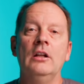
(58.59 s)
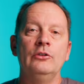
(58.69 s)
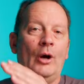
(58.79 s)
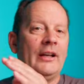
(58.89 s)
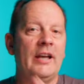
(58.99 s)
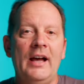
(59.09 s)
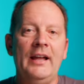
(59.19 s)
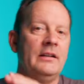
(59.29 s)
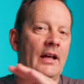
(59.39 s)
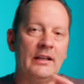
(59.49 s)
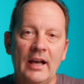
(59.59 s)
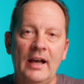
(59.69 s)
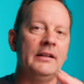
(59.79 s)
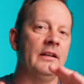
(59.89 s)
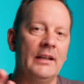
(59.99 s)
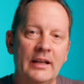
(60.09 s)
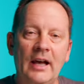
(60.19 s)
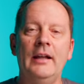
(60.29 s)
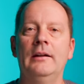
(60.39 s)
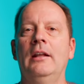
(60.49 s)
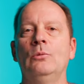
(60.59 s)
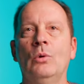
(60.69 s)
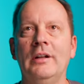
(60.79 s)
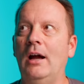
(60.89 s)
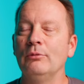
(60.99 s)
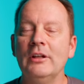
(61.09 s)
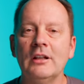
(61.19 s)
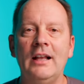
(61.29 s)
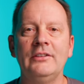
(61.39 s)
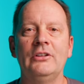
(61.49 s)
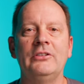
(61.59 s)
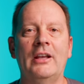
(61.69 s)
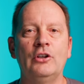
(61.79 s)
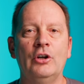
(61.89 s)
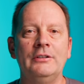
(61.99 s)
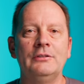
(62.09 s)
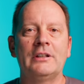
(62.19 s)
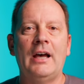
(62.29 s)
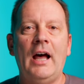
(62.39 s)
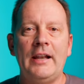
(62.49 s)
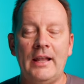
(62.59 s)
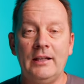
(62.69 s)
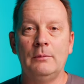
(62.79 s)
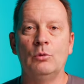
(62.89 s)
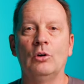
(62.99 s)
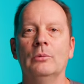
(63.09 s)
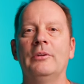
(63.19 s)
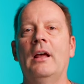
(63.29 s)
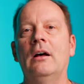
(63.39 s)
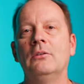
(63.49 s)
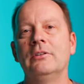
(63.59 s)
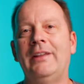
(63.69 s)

So I cut and I cut and I cut. And what I realized is I couldn't cut anymore without